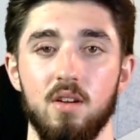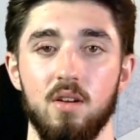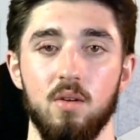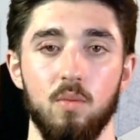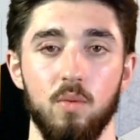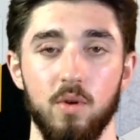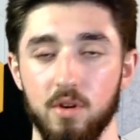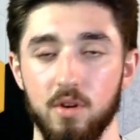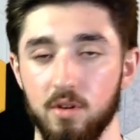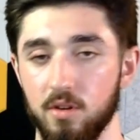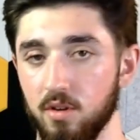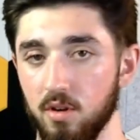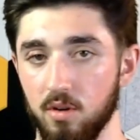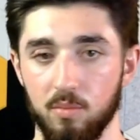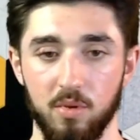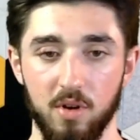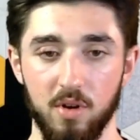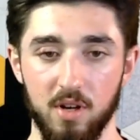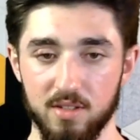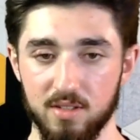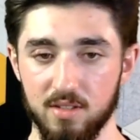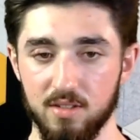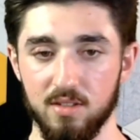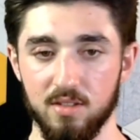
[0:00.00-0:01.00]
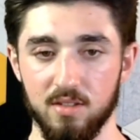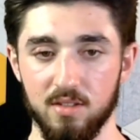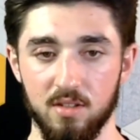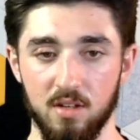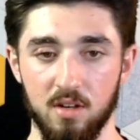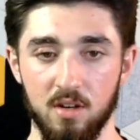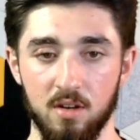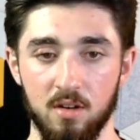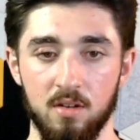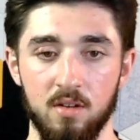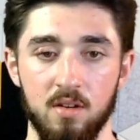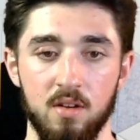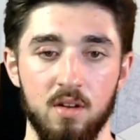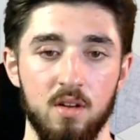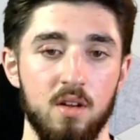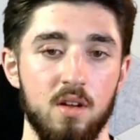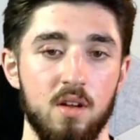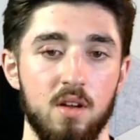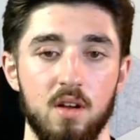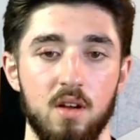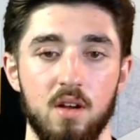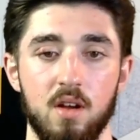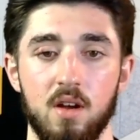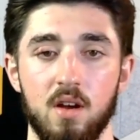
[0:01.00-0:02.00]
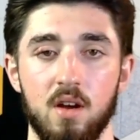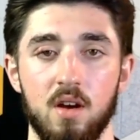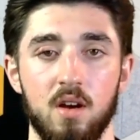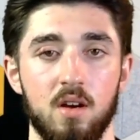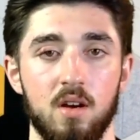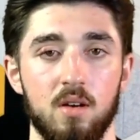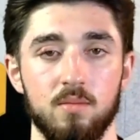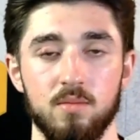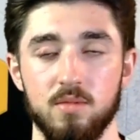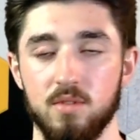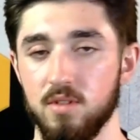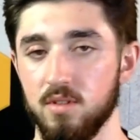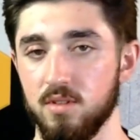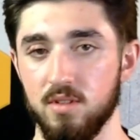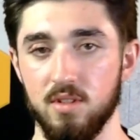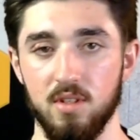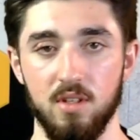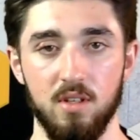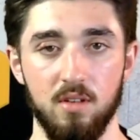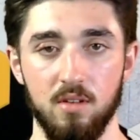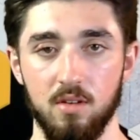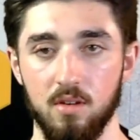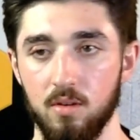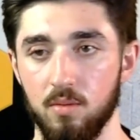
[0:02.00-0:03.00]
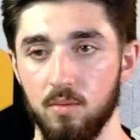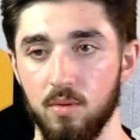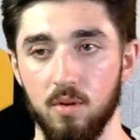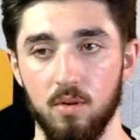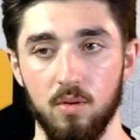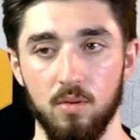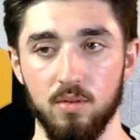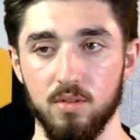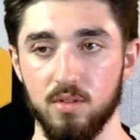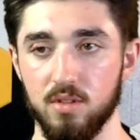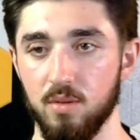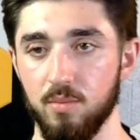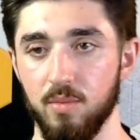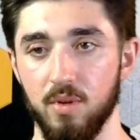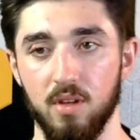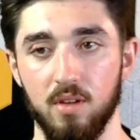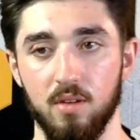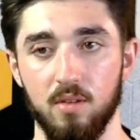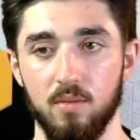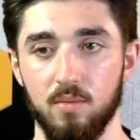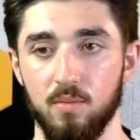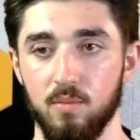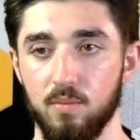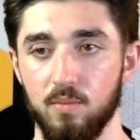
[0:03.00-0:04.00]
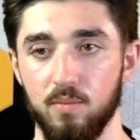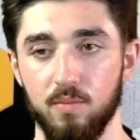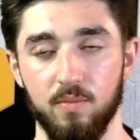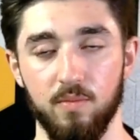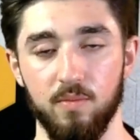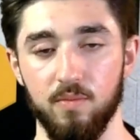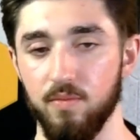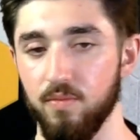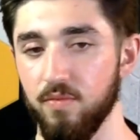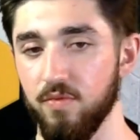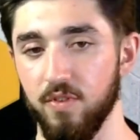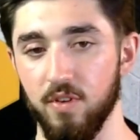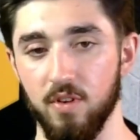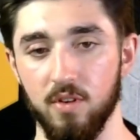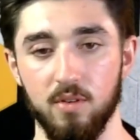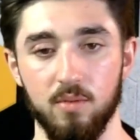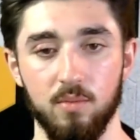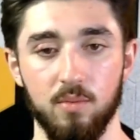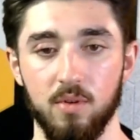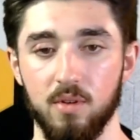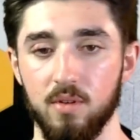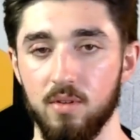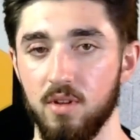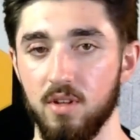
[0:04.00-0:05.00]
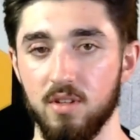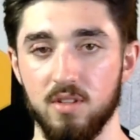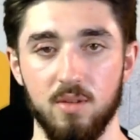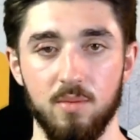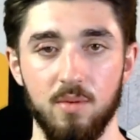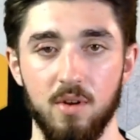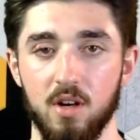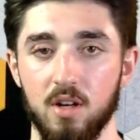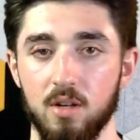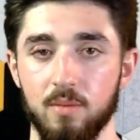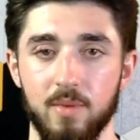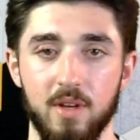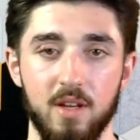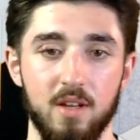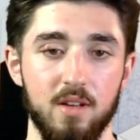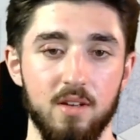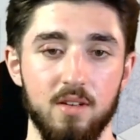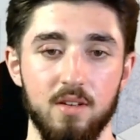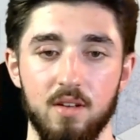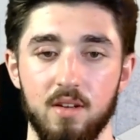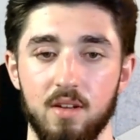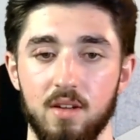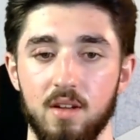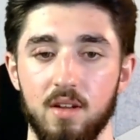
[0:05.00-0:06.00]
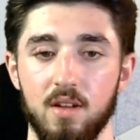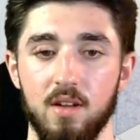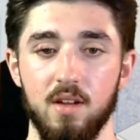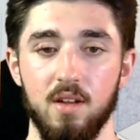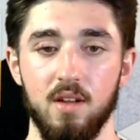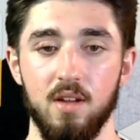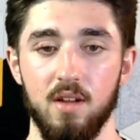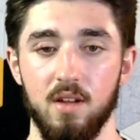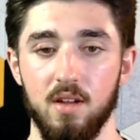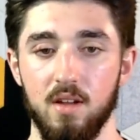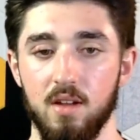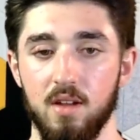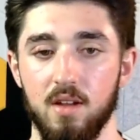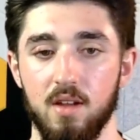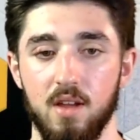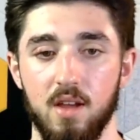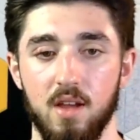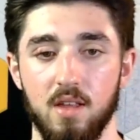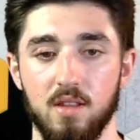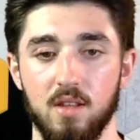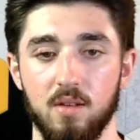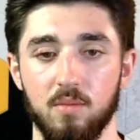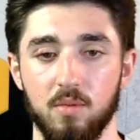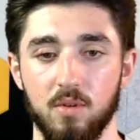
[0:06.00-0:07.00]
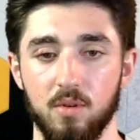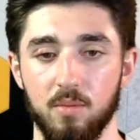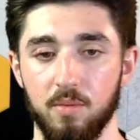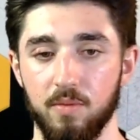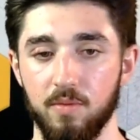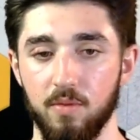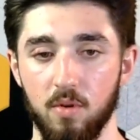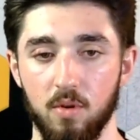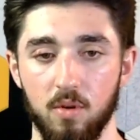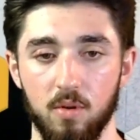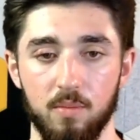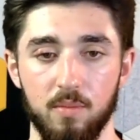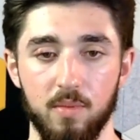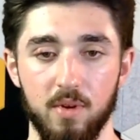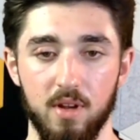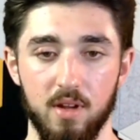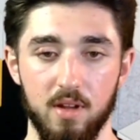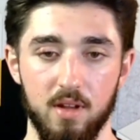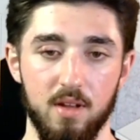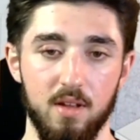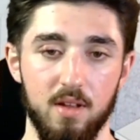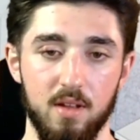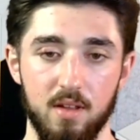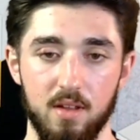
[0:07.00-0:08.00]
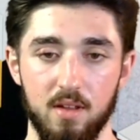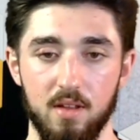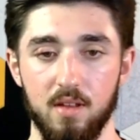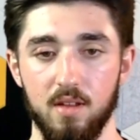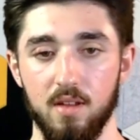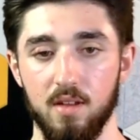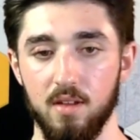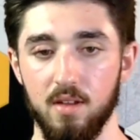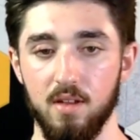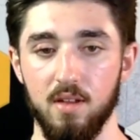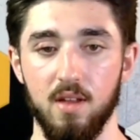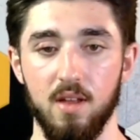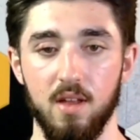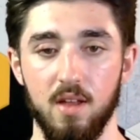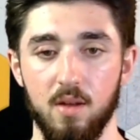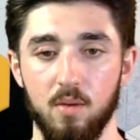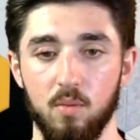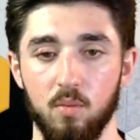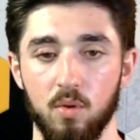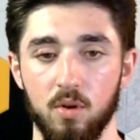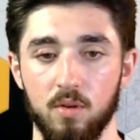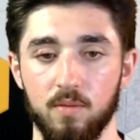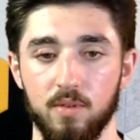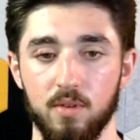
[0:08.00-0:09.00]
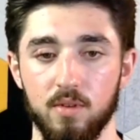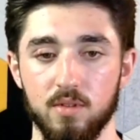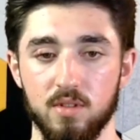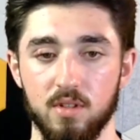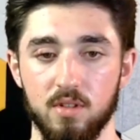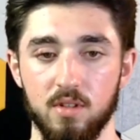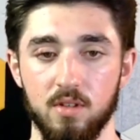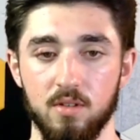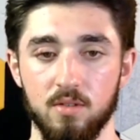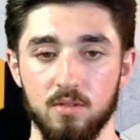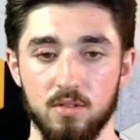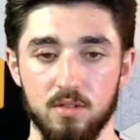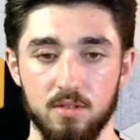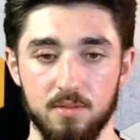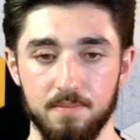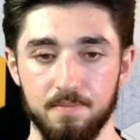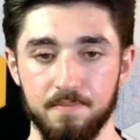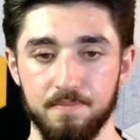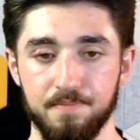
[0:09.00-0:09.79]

what your current processes are to see, what holes can be filled, what things can be automated. And then we're going to perform workflows on those.